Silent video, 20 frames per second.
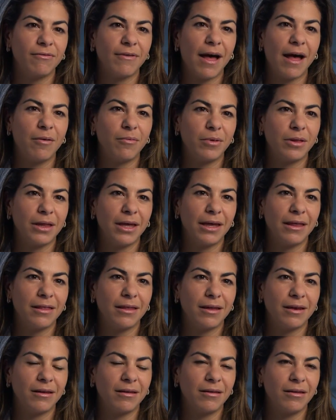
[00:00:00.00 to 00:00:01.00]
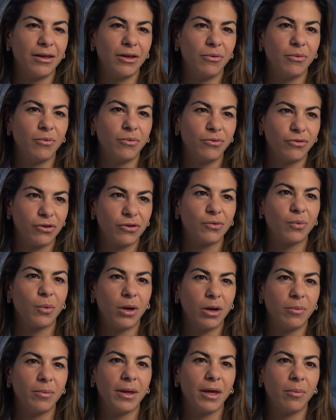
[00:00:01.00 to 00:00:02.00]
family that you just
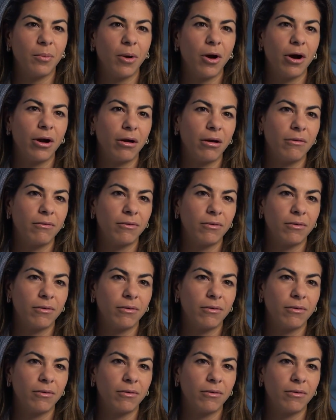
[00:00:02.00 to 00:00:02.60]
want to be a part of.